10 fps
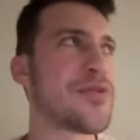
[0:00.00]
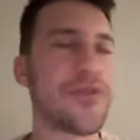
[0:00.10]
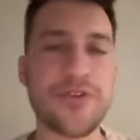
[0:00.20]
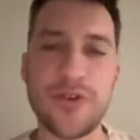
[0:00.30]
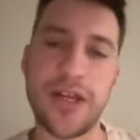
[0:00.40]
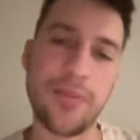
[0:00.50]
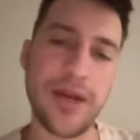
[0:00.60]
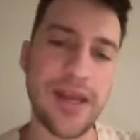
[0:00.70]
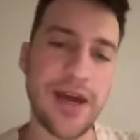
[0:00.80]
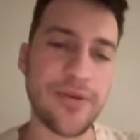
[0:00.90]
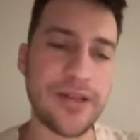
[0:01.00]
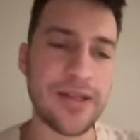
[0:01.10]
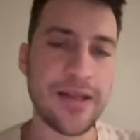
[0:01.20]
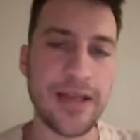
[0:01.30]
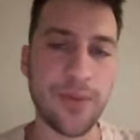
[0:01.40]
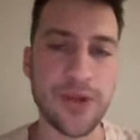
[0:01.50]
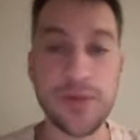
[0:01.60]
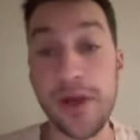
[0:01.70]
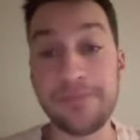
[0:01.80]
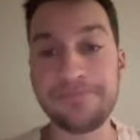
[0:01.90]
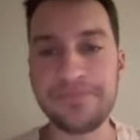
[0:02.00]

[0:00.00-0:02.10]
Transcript: for trading a breakout, and it works well.